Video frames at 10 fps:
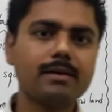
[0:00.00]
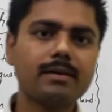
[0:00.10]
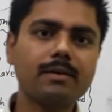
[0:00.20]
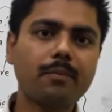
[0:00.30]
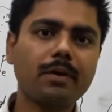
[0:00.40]

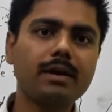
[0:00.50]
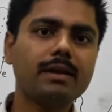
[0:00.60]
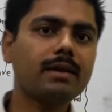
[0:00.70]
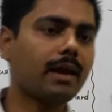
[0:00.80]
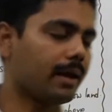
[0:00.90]
keep
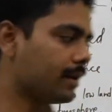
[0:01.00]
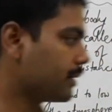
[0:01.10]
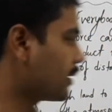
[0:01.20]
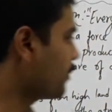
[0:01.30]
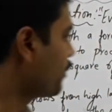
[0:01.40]
reading,
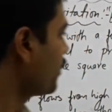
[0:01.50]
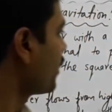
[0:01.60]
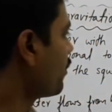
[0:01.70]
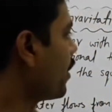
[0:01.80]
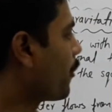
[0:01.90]
and keep
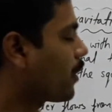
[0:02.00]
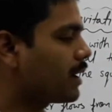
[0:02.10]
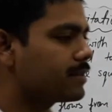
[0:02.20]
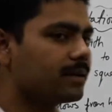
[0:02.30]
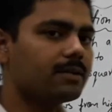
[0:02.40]

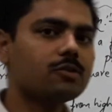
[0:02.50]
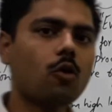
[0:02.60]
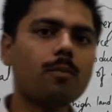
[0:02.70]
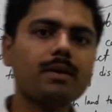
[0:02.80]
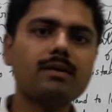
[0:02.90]
memorizing these
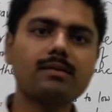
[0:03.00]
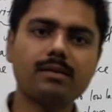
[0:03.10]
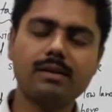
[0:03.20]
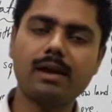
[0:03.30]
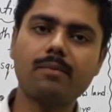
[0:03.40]
topics.
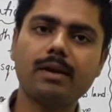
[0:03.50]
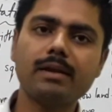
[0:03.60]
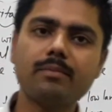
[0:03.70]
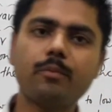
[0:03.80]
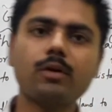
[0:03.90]
They are
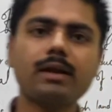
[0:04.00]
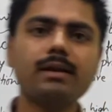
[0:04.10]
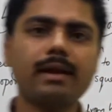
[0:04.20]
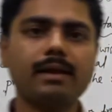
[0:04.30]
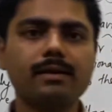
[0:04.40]
very
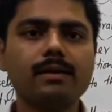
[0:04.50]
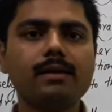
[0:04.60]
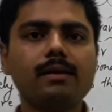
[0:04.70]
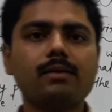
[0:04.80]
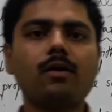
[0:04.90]
important, and
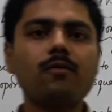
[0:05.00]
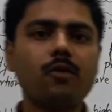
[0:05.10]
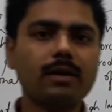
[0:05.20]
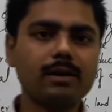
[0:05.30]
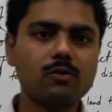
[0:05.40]
don't
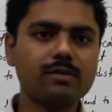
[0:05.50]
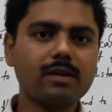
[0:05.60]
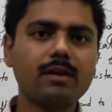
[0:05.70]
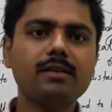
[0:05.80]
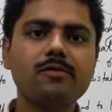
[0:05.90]
forget to
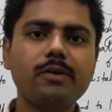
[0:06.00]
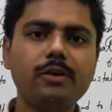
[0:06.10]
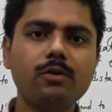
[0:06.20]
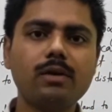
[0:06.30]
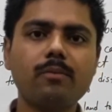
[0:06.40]
share this
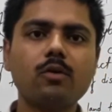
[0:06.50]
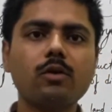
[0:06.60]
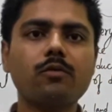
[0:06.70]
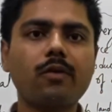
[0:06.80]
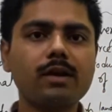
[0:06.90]
video among
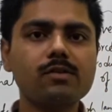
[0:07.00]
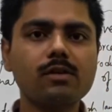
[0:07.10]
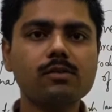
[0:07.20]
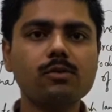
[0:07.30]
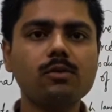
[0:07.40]
your friends
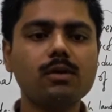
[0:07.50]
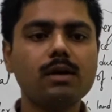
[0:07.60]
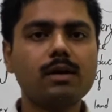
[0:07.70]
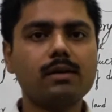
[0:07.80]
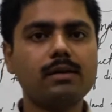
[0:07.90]
also.
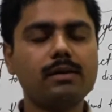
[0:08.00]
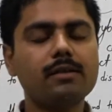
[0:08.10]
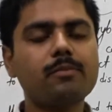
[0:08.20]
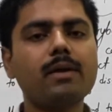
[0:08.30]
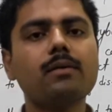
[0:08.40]

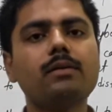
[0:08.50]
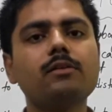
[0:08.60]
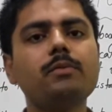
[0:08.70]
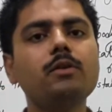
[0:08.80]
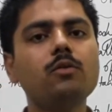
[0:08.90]
This
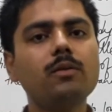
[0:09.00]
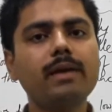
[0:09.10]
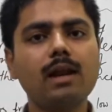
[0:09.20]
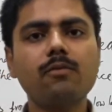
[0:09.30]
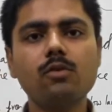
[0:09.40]
video will be
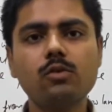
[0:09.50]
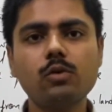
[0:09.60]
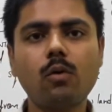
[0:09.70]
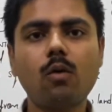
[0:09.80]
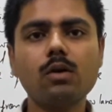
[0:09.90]
helpful to
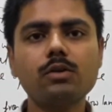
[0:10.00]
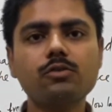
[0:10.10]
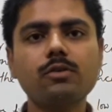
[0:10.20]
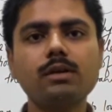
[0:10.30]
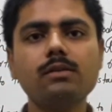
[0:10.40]
you all
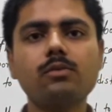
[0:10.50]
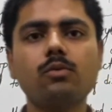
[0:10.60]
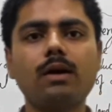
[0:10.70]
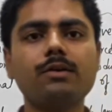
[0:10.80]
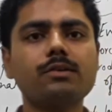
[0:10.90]
students
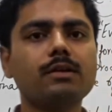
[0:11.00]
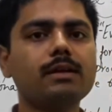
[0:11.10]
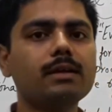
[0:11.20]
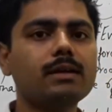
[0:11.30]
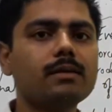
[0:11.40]
who are
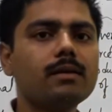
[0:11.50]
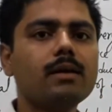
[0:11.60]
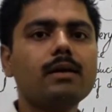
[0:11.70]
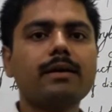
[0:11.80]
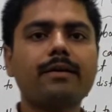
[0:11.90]
studying in
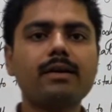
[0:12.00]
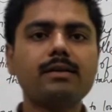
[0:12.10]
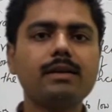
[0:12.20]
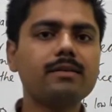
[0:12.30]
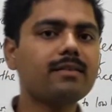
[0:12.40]
grade
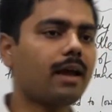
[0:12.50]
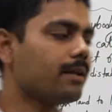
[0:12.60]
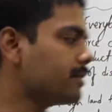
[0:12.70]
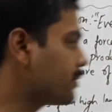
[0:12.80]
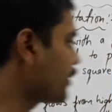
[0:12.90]
10
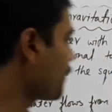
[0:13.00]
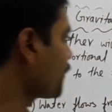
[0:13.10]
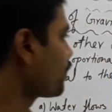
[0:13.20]
science.